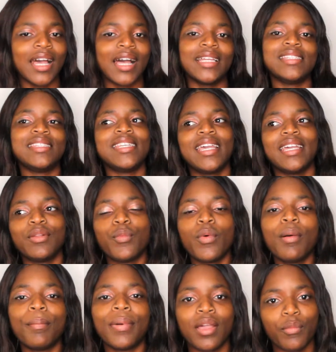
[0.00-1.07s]
and then
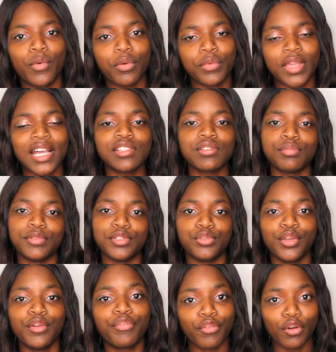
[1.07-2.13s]
one by one we had to be
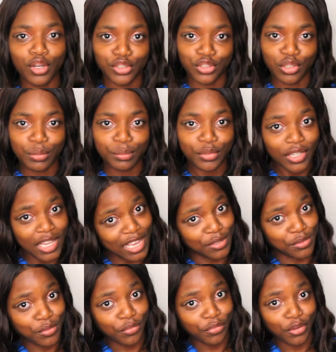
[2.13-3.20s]
doing frog jump you
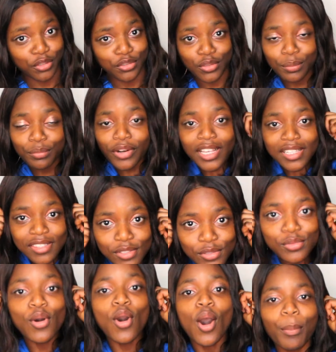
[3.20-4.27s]
guys know frog jump right
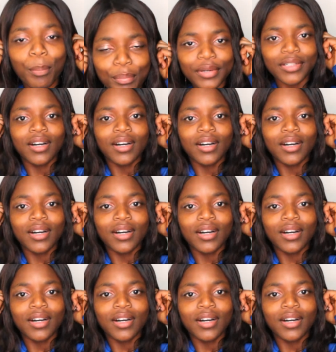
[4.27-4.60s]
you hop